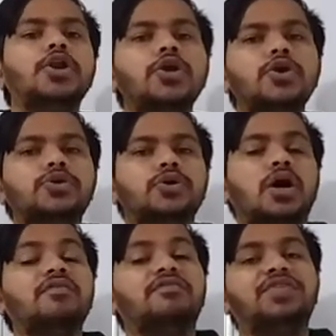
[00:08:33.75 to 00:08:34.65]
due to
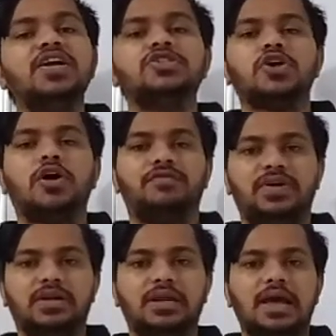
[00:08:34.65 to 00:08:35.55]
the wings of
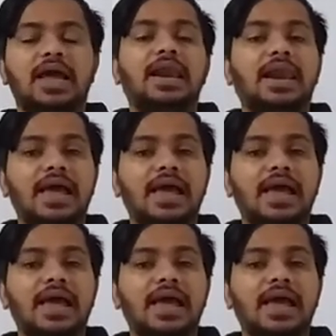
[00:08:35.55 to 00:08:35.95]
it.